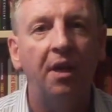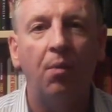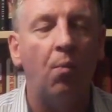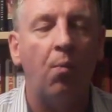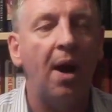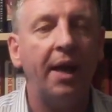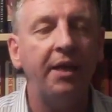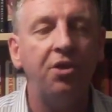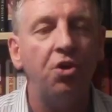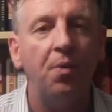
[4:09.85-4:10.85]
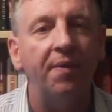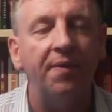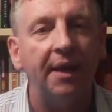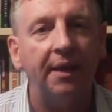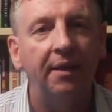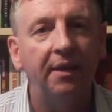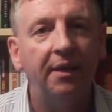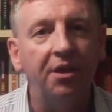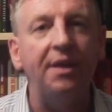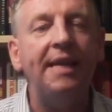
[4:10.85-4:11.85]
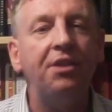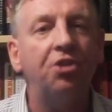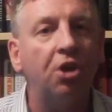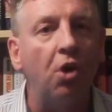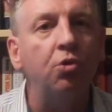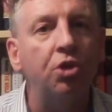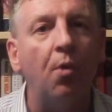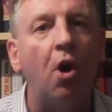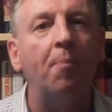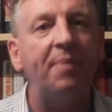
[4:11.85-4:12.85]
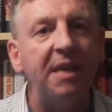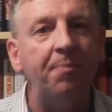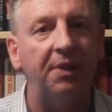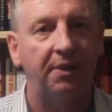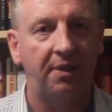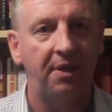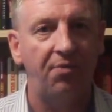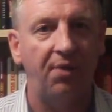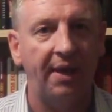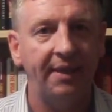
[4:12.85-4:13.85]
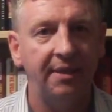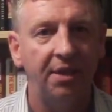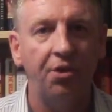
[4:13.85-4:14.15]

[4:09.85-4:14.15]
Why are you doing that? You need to go to our people, right?